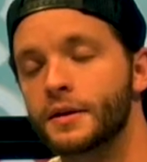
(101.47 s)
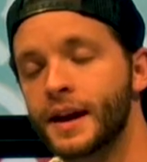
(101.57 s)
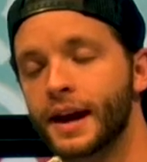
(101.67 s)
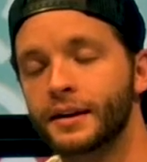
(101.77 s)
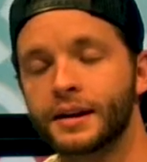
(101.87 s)

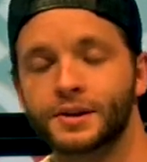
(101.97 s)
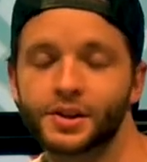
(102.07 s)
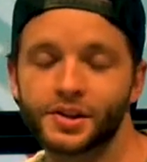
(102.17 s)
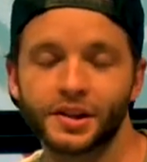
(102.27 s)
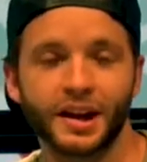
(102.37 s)
Then it's
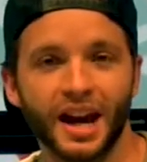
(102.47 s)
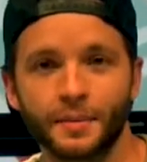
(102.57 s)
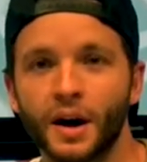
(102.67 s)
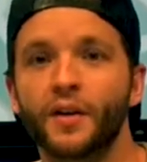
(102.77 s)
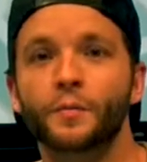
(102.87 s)
just a
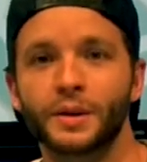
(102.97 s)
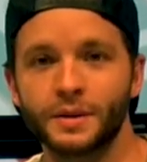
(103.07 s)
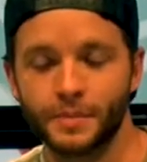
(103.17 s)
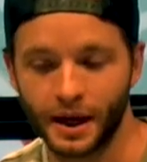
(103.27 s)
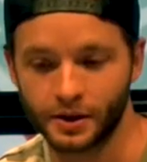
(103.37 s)
game of
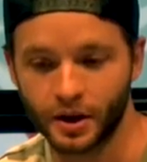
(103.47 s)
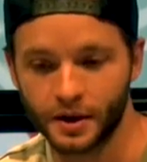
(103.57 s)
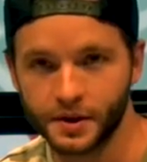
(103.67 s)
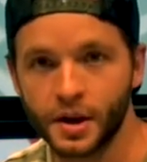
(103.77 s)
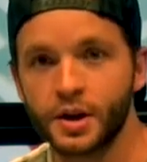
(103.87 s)
beanbag
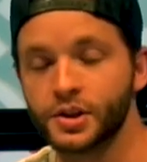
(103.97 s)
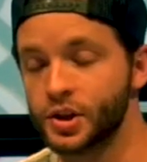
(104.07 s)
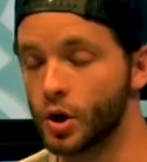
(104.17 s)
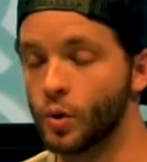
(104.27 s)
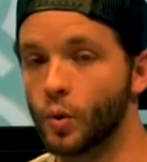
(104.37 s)
toss.
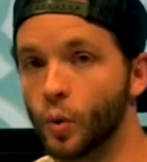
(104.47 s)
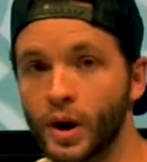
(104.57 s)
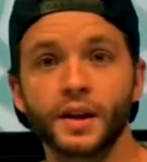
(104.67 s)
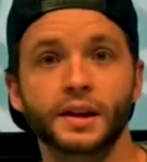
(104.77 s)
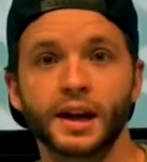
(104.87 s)
So
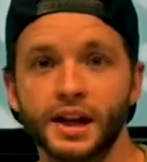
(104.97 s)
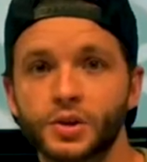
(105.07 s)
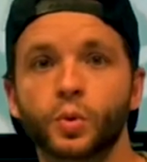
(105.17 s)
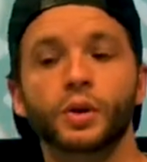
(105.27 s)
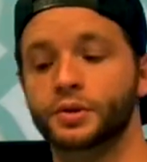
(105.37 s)
one of the
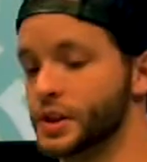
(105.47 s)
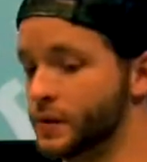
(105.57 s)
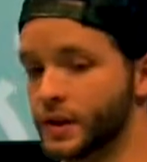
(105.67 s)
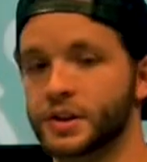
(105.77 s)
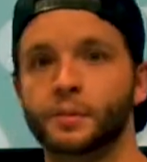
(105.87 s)
kids will just
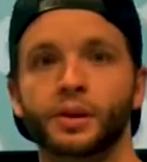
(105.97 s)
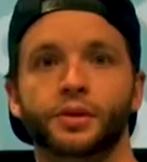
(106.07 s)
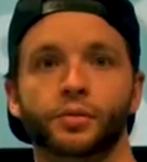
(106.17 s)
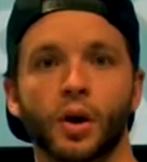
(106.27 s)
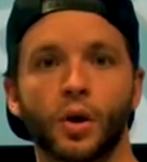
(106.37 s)
very simply
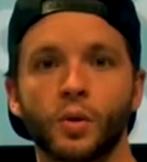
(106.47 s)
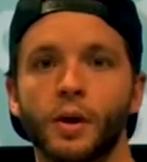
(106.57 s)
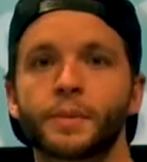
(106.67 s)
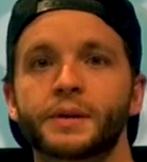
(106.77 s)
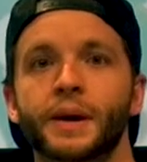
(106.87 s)
throw
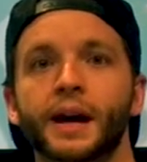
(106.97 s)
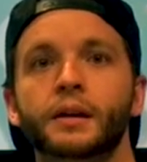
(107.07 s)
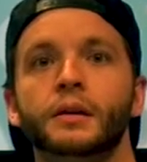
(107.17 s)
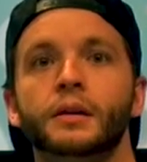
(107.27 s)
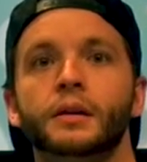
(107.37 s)
a beanbag